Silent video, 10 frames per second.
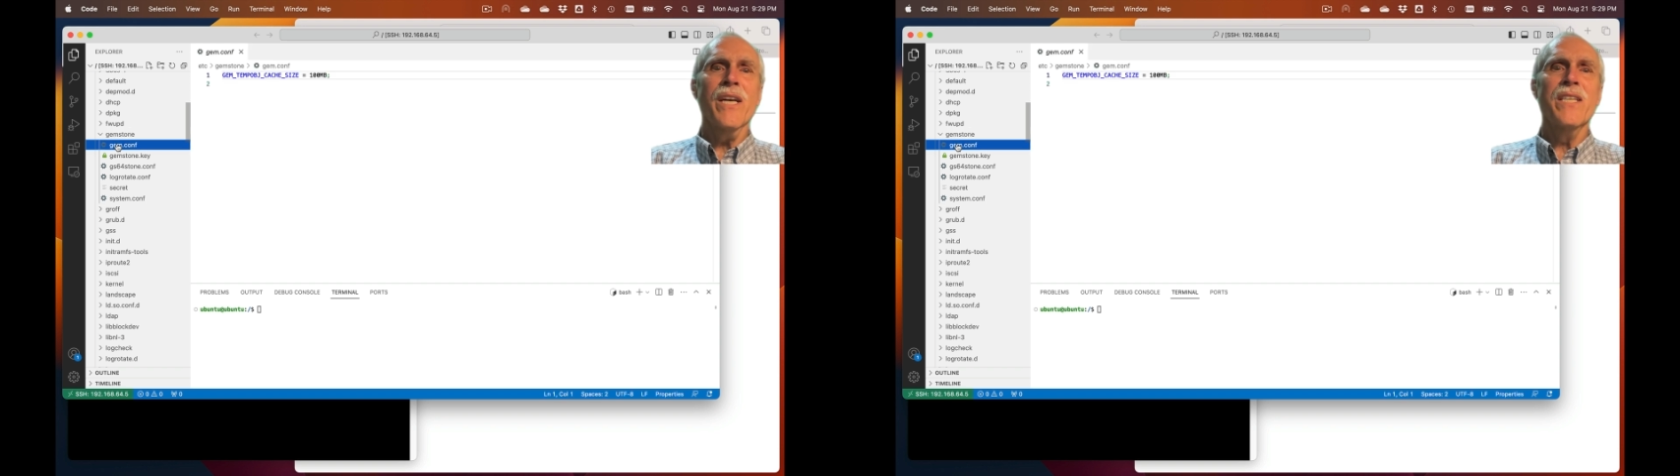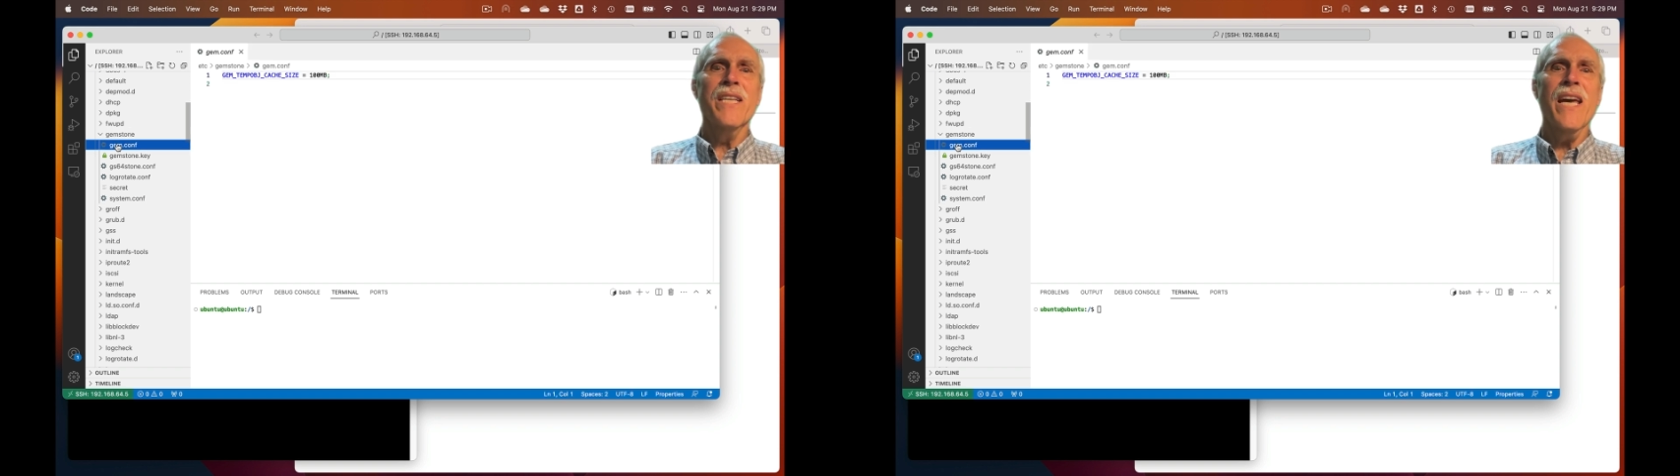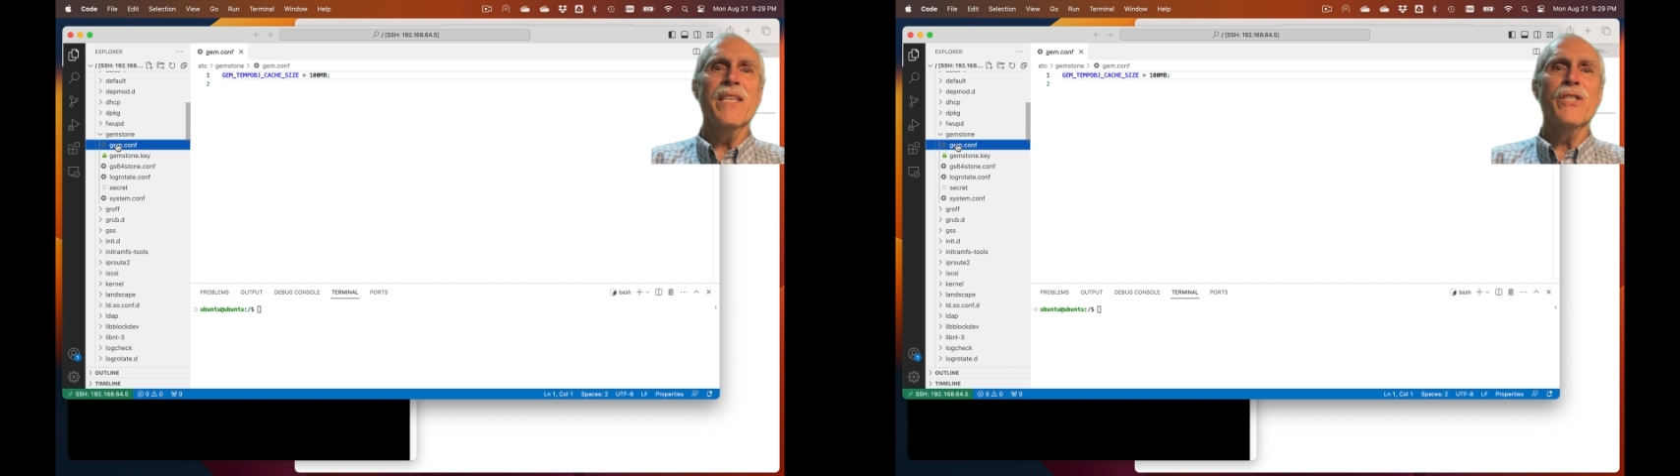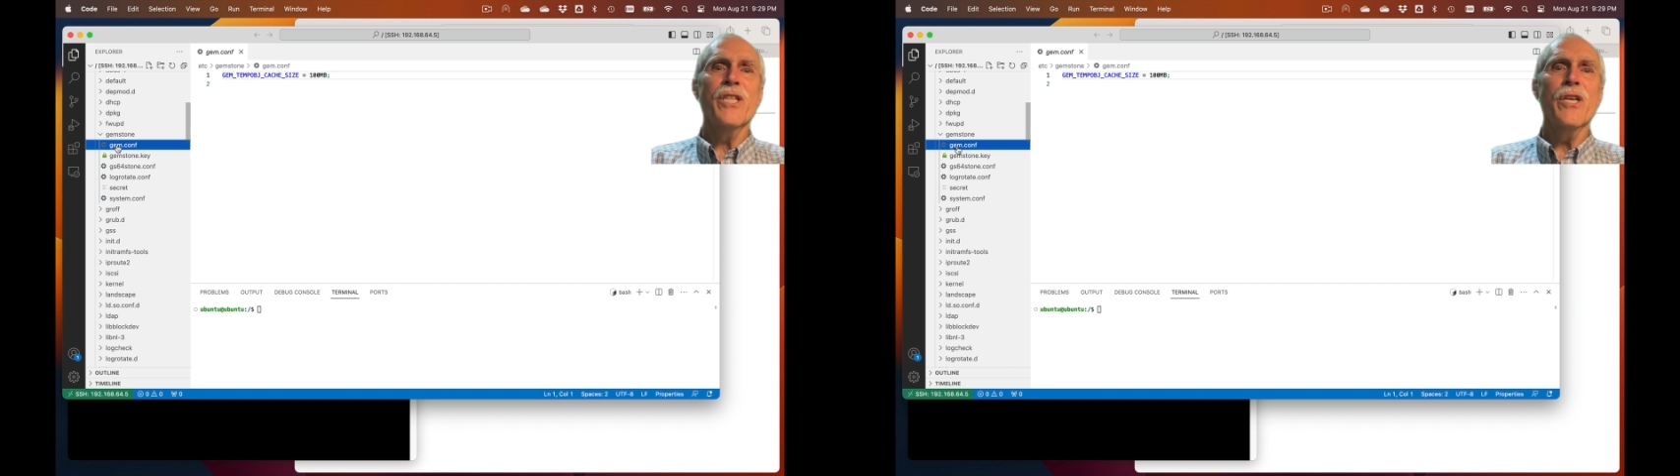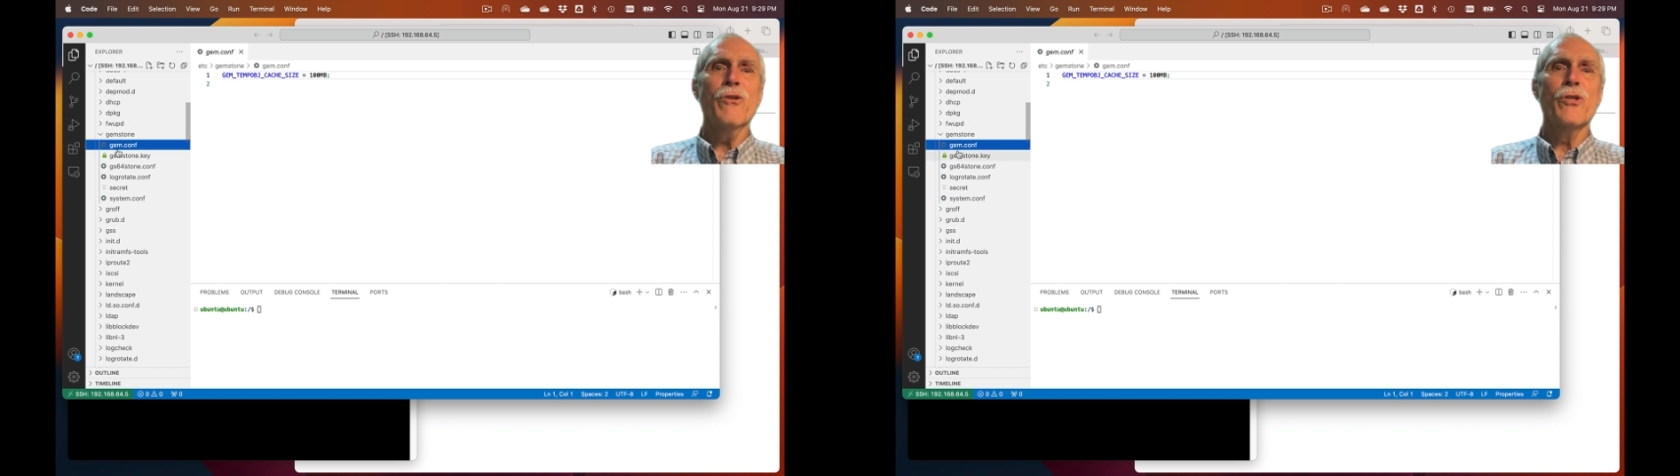contains
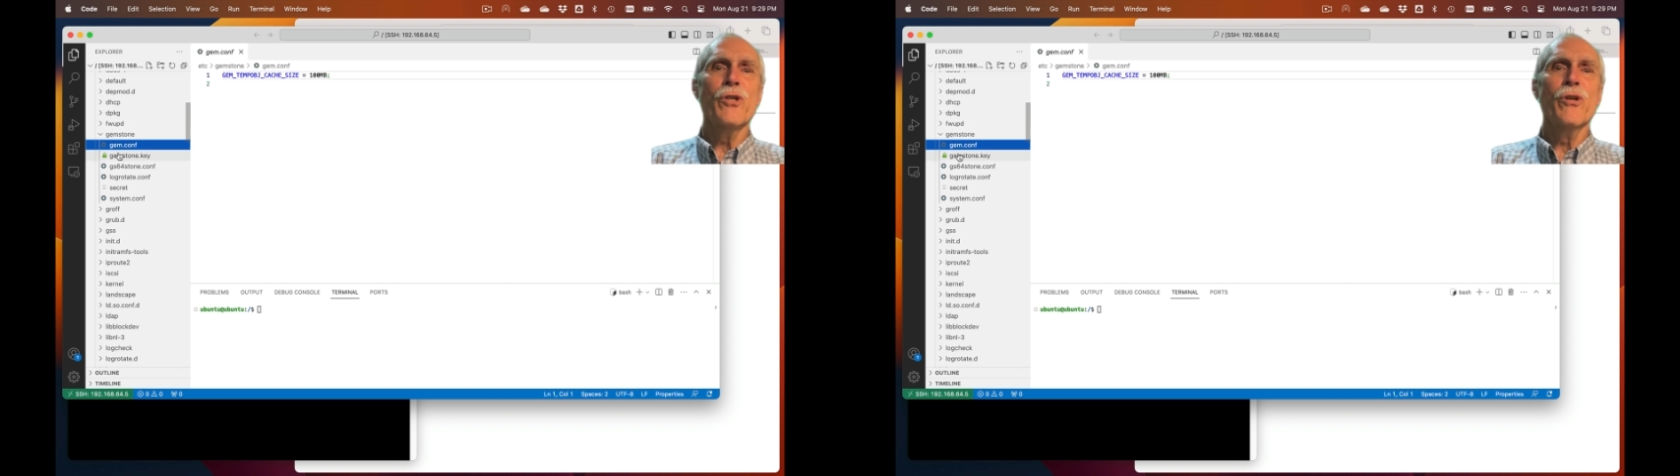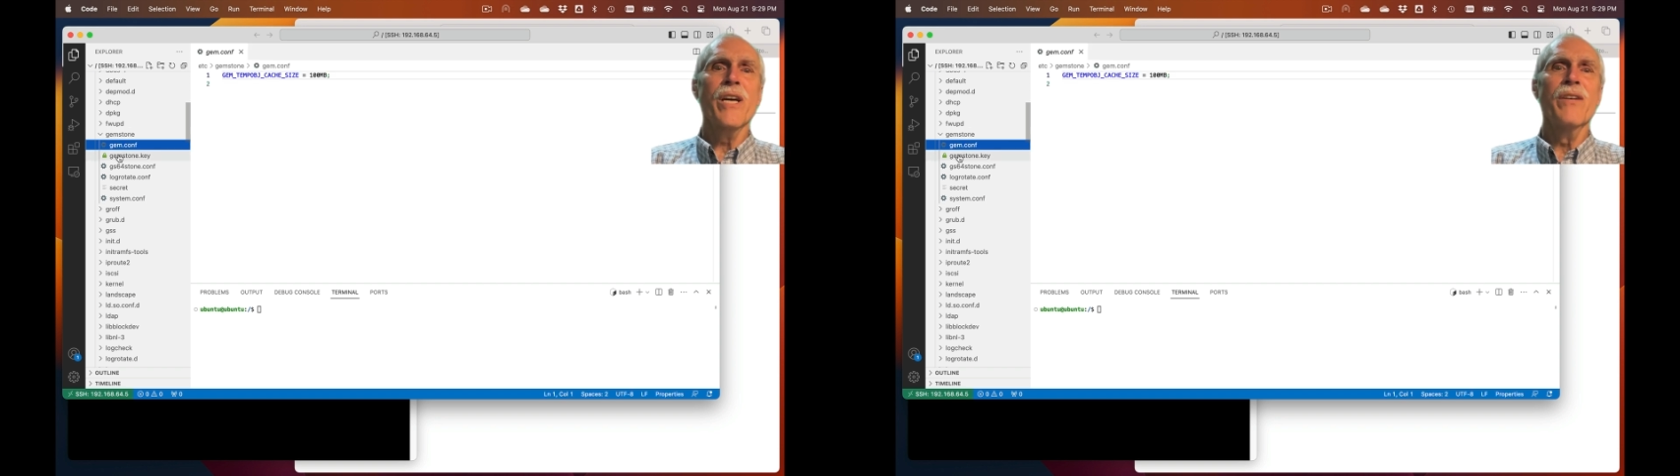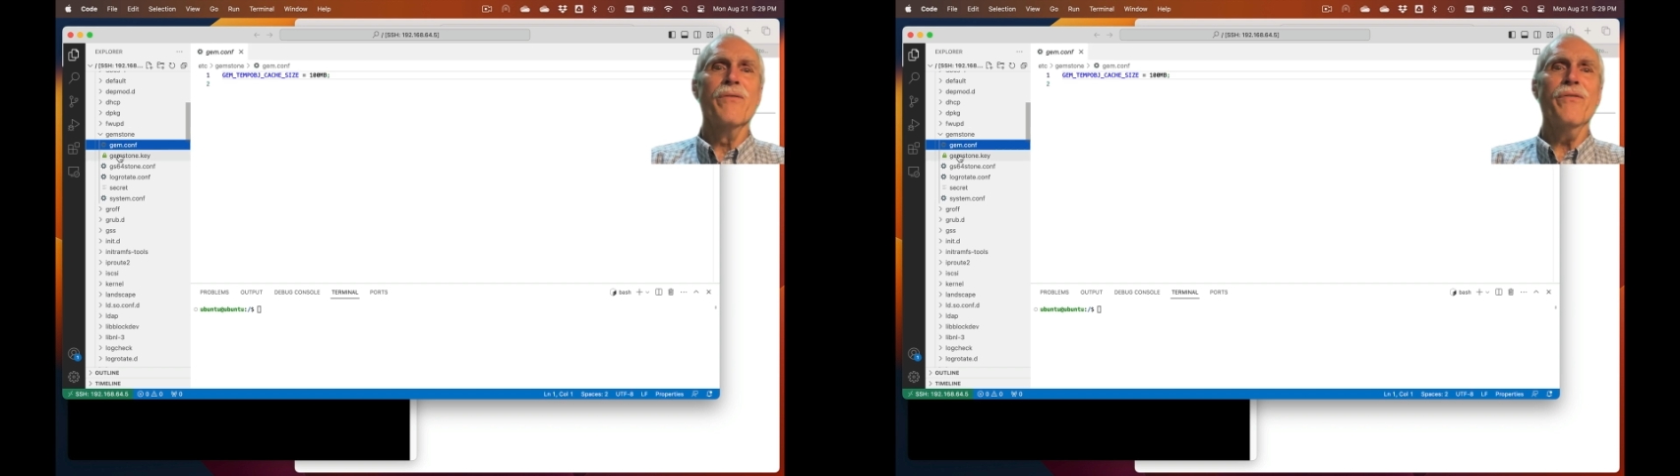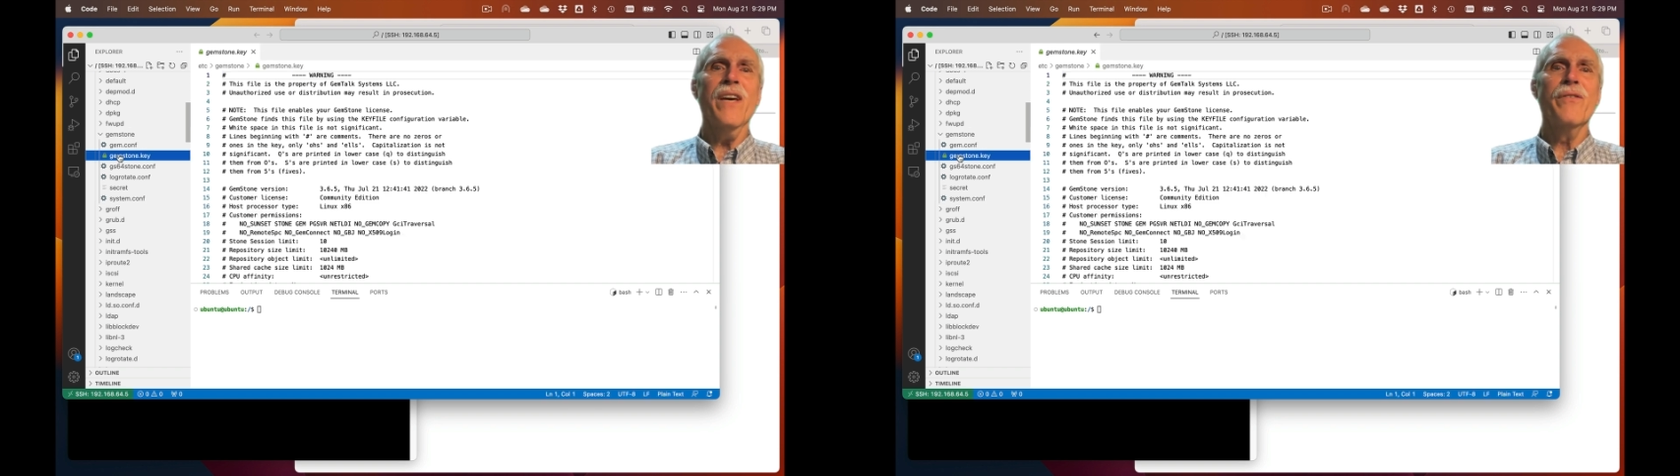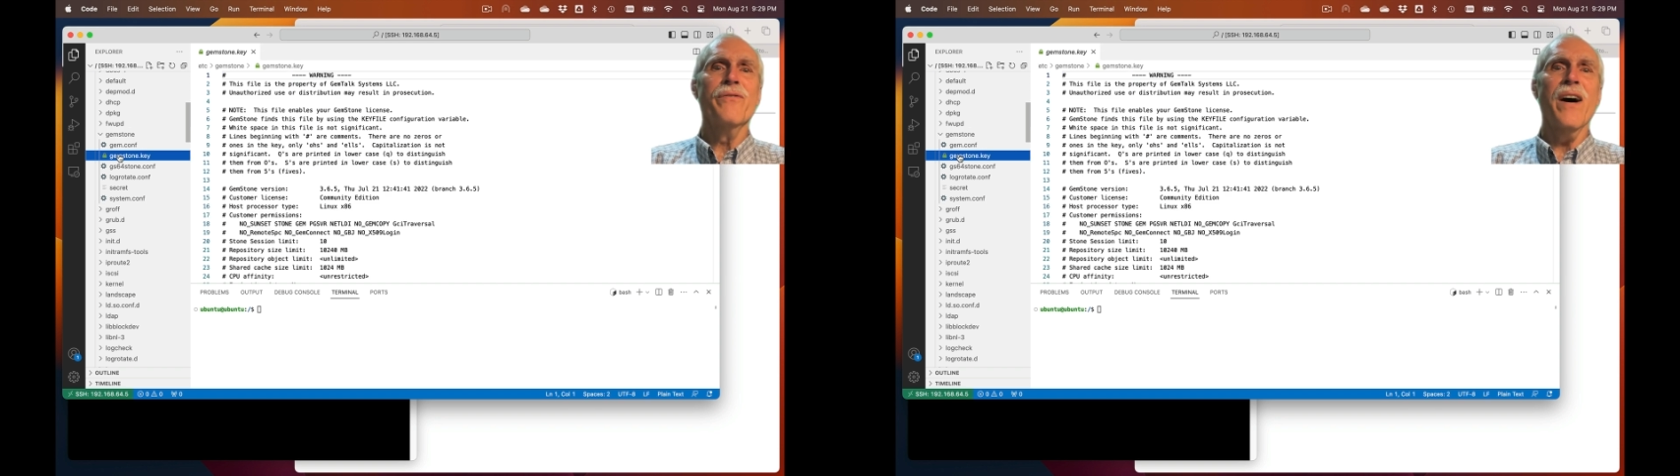the usual
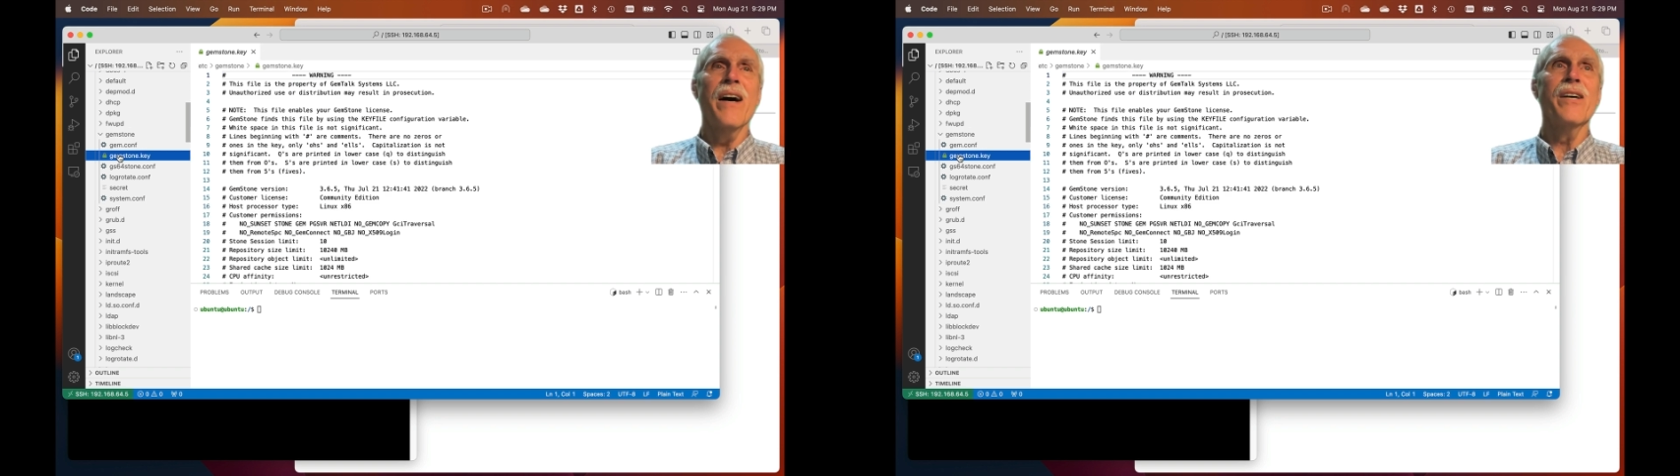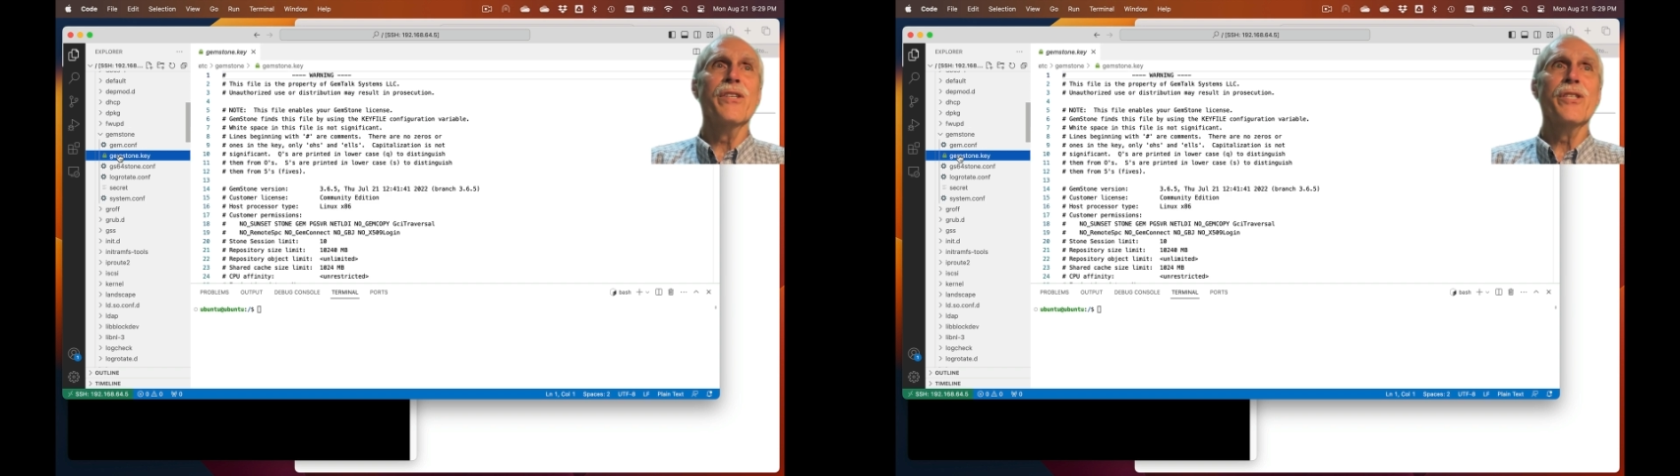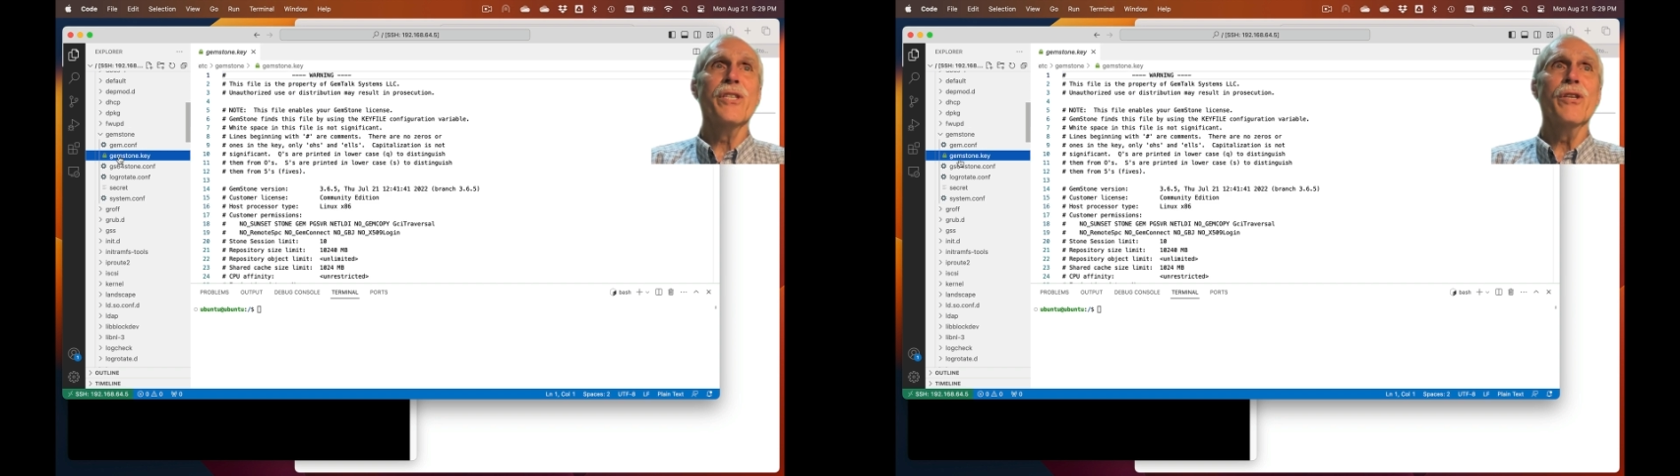config files